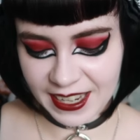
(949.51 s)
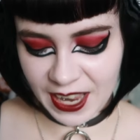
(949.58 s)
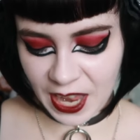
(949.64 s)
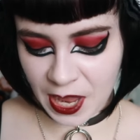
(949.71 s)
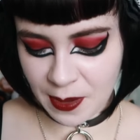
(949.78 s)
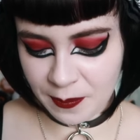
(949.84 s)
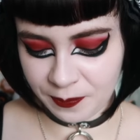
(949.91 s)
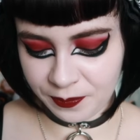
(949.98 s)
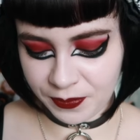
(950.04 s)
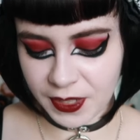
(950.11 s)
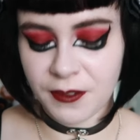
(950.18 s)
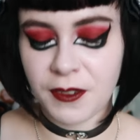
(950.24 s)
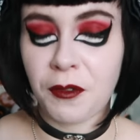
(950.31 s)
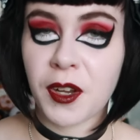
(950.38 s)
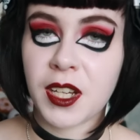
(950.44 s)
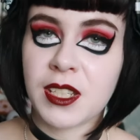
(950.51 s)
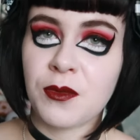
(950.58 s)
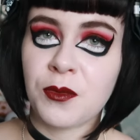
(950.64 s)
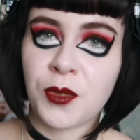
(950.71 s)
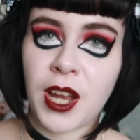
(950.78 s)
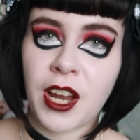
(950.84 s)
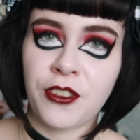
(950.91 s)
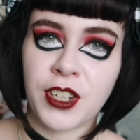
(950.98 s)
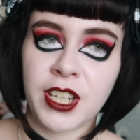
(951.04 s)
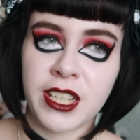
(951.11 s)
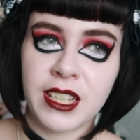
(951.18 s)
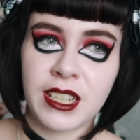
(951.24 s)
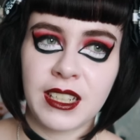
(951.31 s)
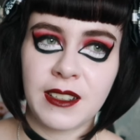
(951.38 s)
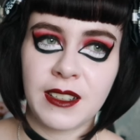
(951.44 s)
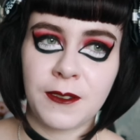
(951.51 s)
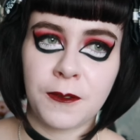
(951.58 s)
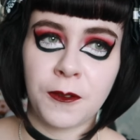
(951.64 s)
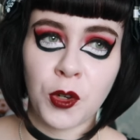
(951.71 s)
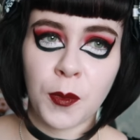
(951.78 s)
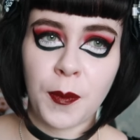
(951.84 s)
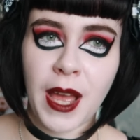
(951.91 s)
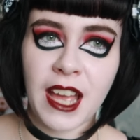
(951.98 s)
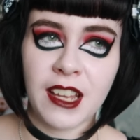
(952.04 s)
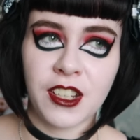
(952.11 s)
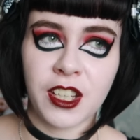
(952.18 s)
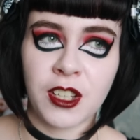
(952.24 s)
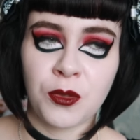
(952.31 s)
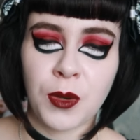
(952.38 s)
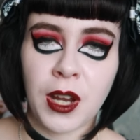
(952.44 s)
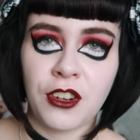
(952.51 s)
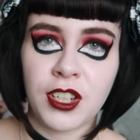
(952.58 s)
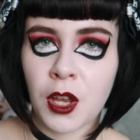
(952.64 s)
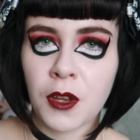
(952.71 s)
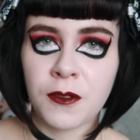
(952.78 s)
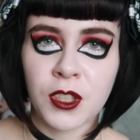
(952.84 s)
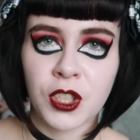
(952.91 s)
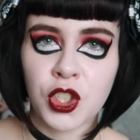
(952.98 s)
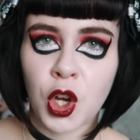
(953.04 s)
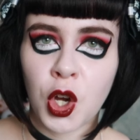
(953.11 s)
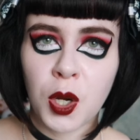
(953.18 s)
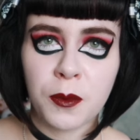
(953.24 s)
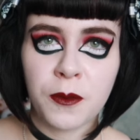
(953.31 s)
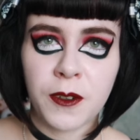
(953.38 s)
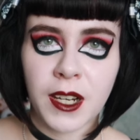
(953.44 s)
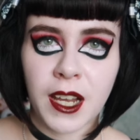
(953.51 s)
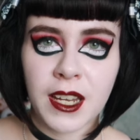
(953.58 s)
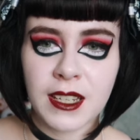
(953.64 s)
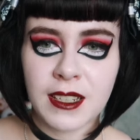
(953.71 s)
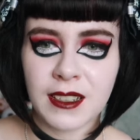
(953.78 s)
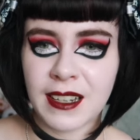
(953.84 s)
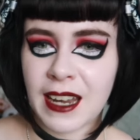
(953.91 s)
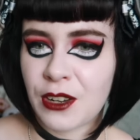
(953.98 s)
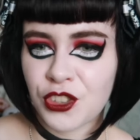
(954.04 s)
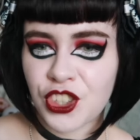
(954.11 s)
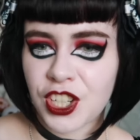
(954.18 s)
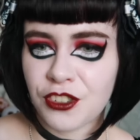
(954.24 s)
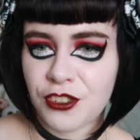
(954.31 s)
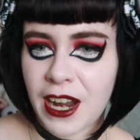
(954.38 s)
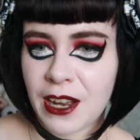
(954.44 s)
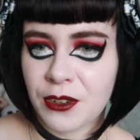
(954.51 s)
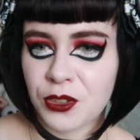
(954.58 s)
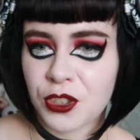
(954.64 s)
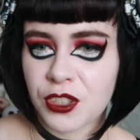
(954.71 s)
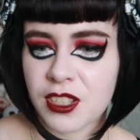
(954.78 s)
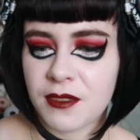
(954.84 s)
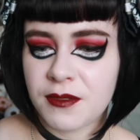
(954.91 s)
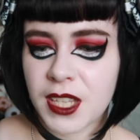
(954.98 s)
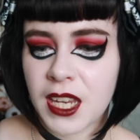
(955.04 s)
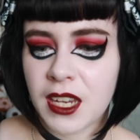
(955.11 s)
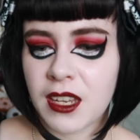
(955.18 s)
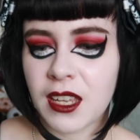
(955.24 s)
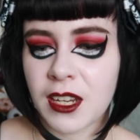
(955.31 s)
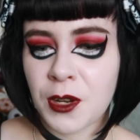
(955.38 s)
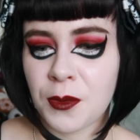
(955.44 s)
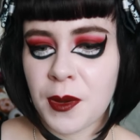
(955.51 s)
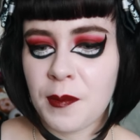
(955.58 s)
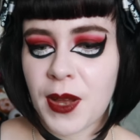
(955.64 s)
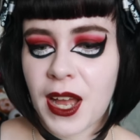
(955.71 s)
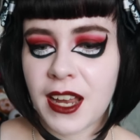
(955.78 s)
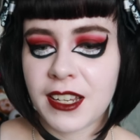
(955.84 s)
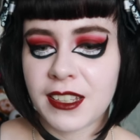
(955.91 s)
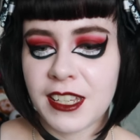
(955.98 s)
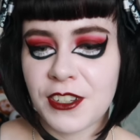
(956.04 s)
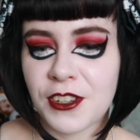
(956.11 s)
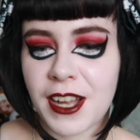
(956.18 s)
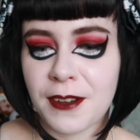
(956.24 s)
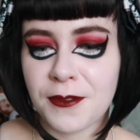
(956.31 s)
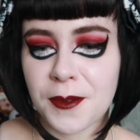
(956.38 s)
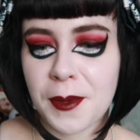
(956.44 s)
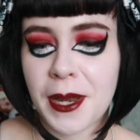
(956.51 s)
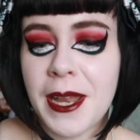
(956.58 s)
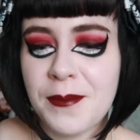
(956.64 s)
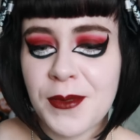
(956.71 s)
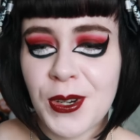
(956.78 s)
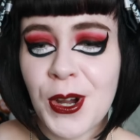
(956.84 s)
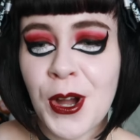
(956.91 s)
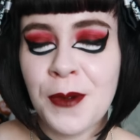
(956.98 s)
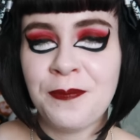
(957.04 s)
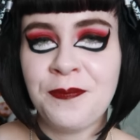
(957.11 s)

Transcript: Even if I didn't wear it for bed, I could wear it over the top for like lounging around or something. And I went back and they don't have them anymore.